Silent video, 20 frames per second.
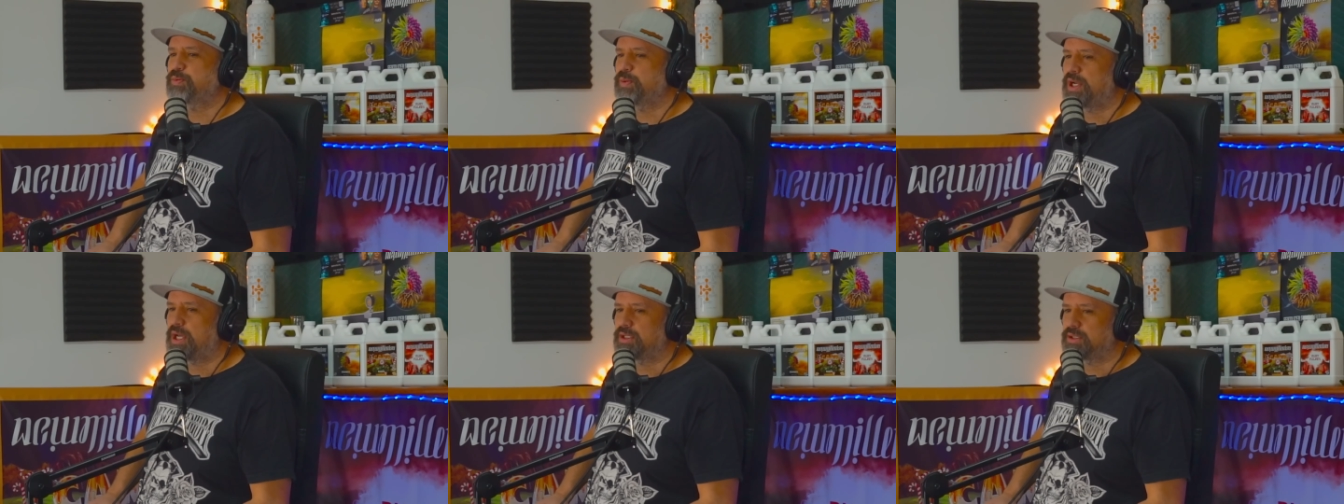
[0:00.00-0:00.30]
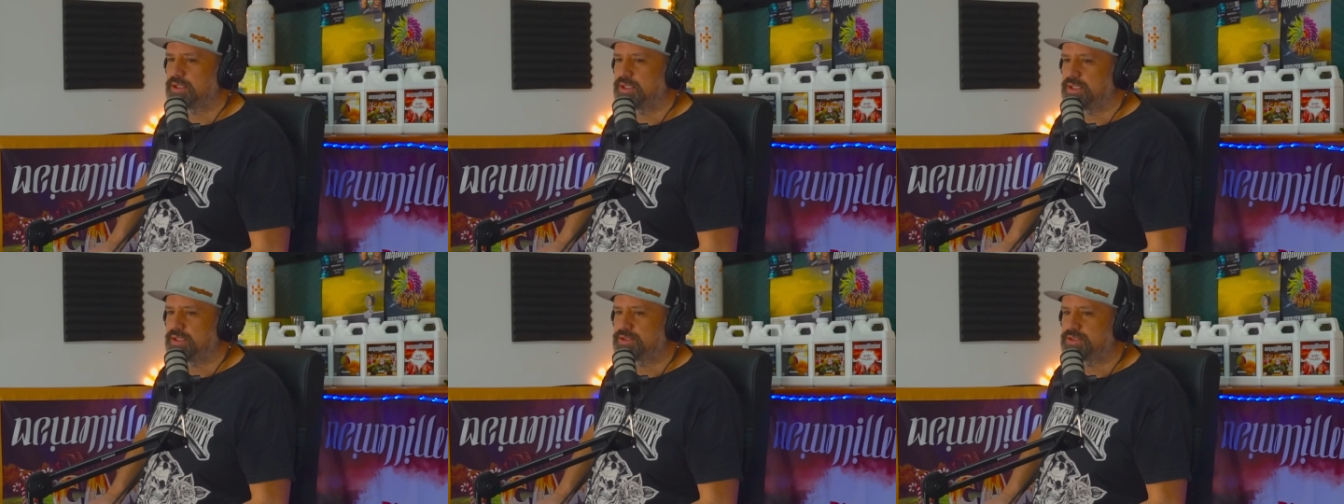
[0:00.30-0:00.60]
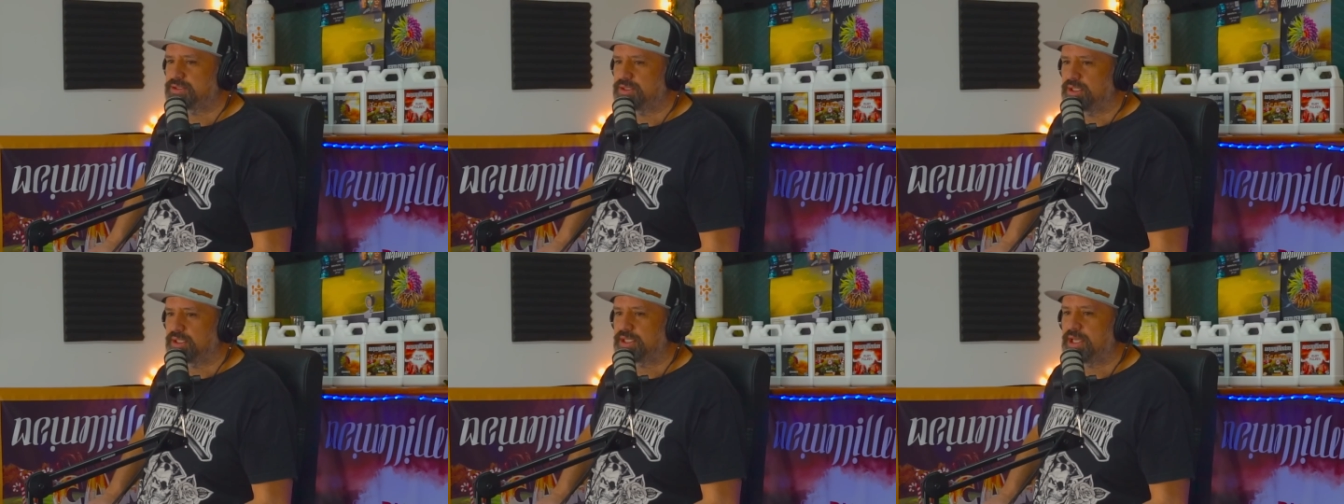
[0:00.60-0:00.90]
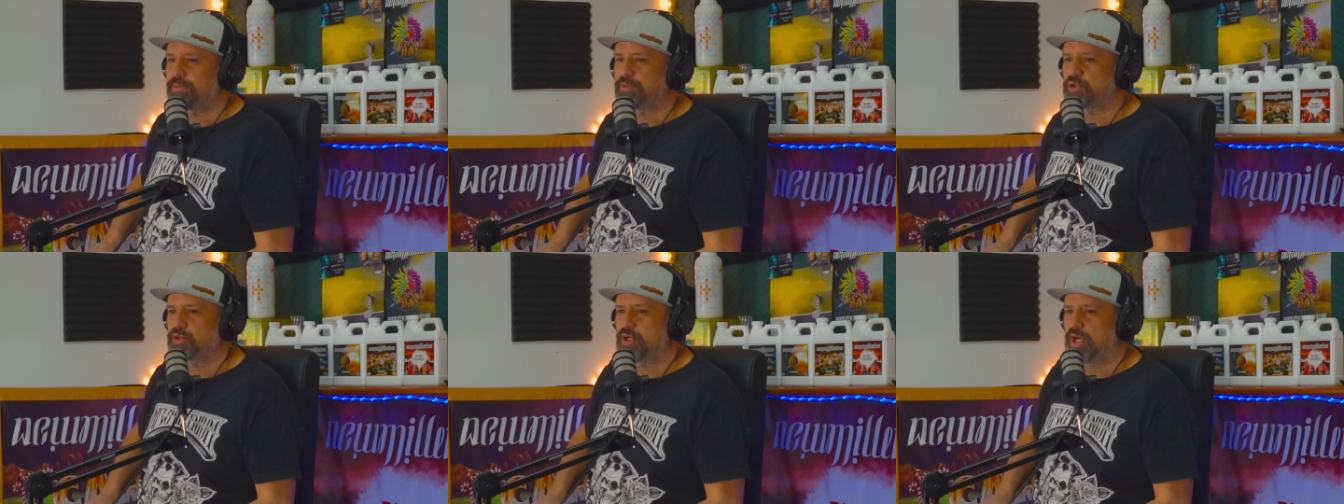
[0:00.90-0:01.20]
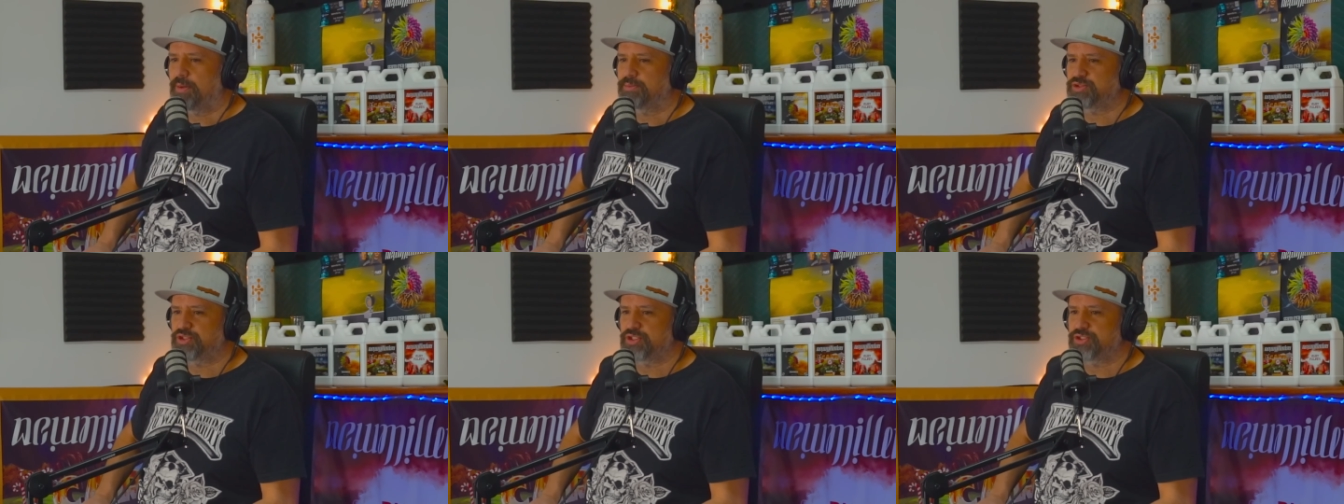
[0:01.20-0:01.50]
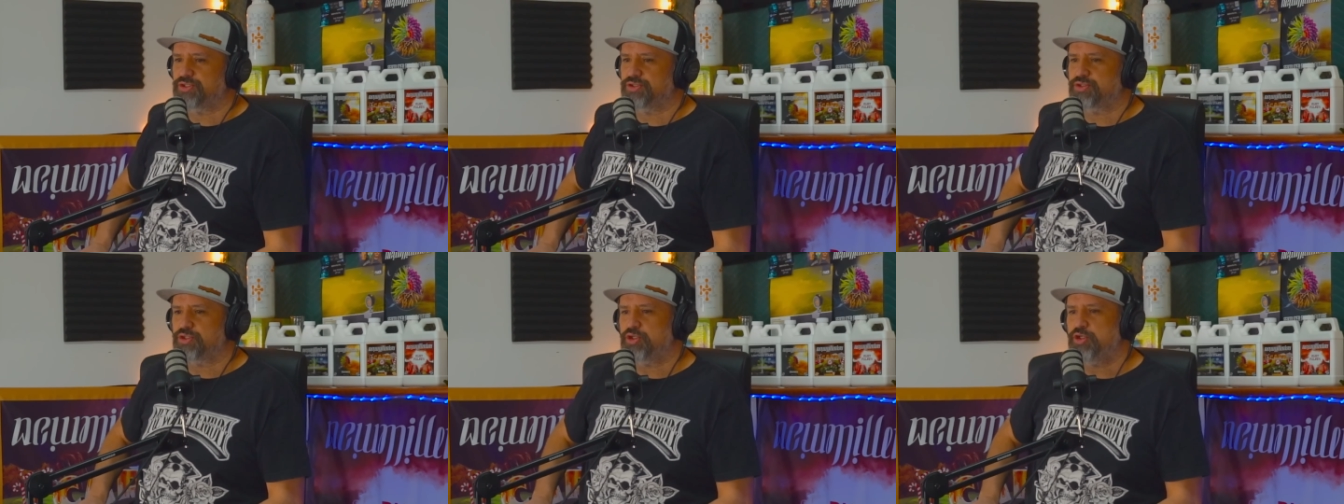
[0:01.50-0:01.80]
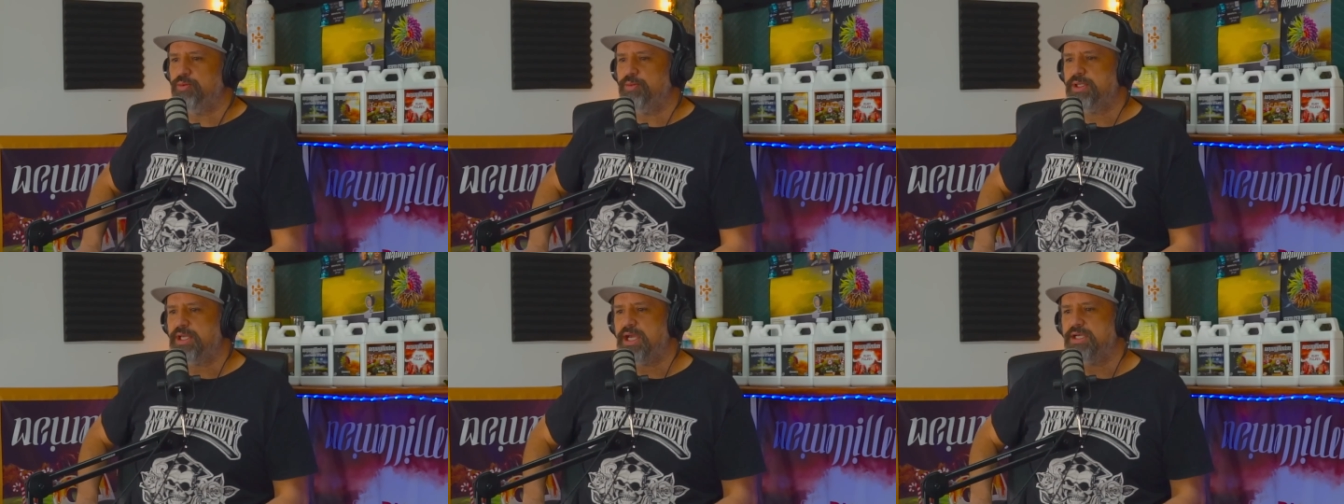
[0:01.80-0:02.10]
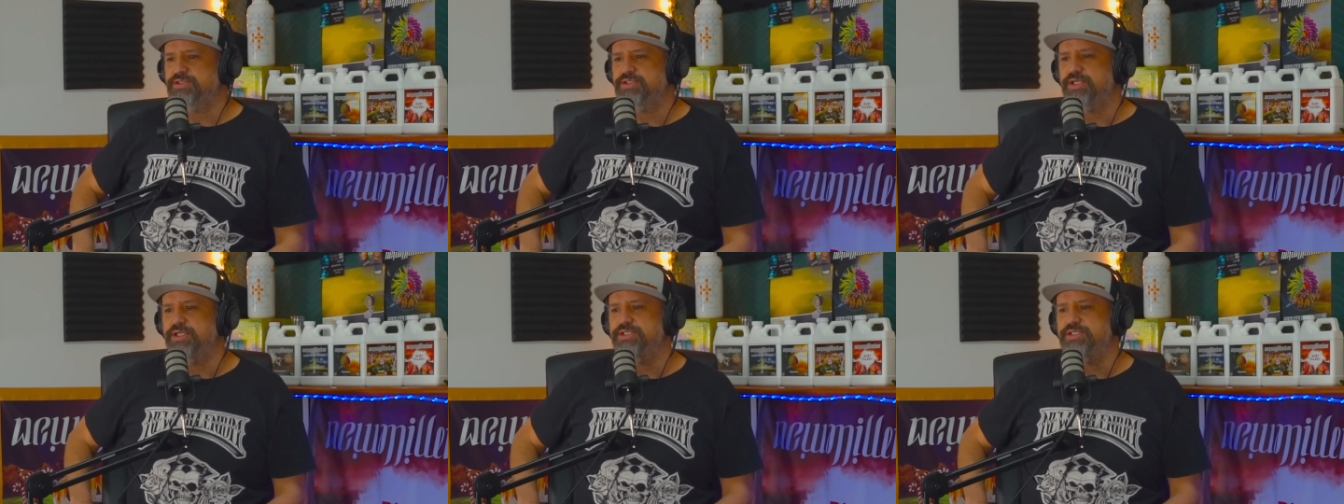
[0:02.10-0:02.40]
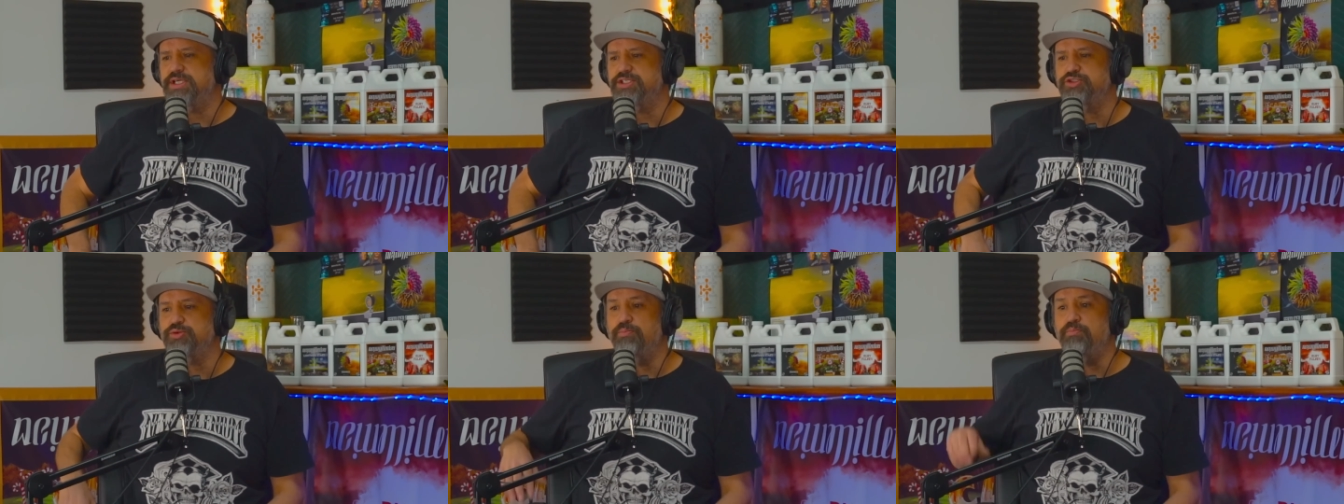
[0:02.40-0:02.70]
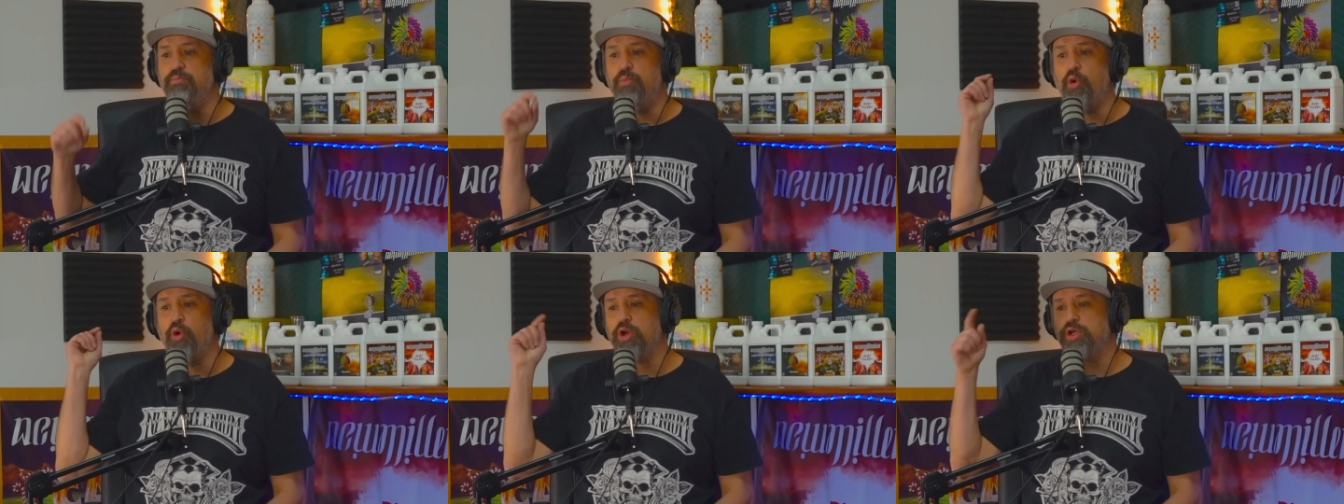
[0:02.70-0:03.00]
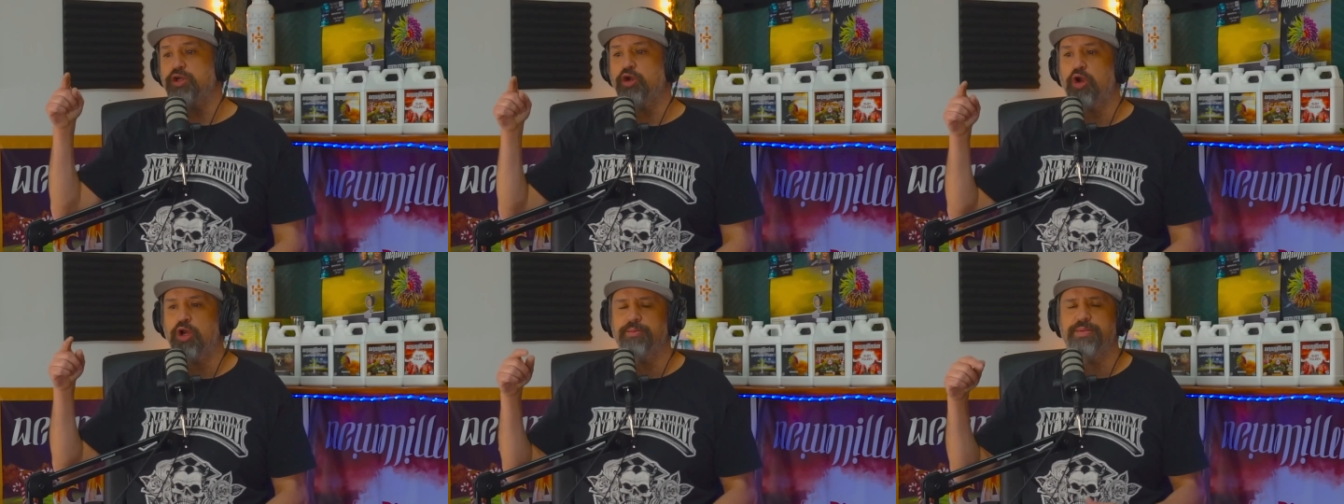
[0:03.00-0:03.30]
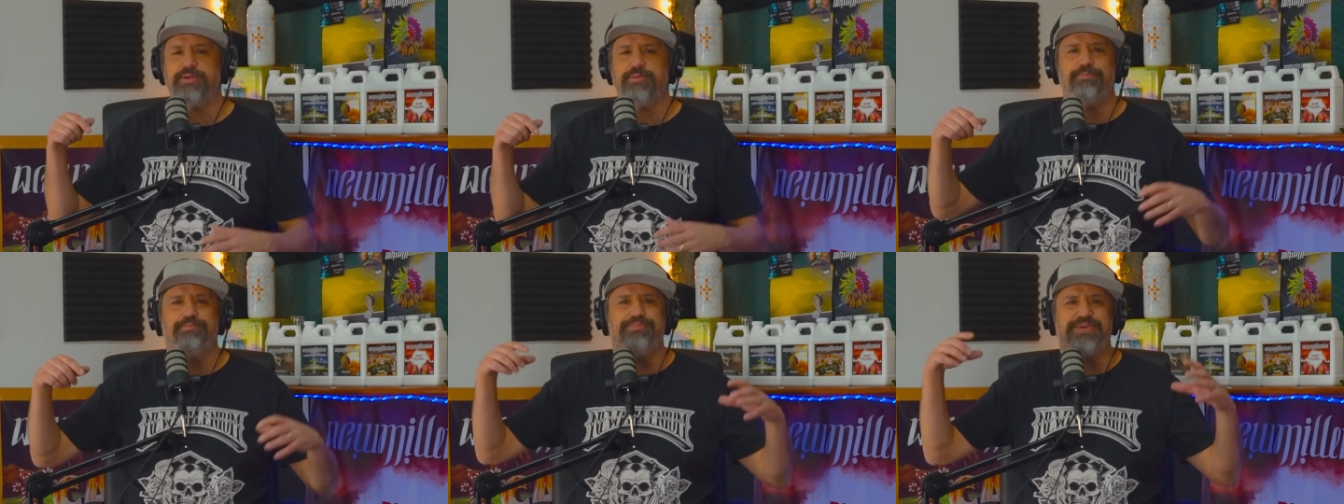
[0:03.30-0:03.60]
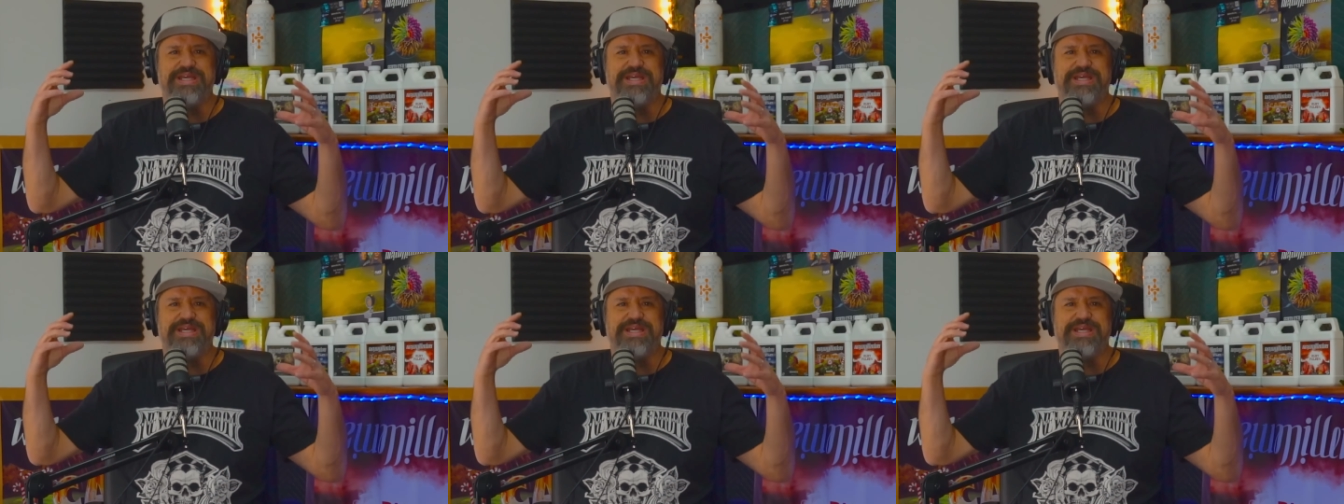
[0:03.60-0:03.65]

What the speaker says: but not least, chemical composition. So humic acid contains more carbon,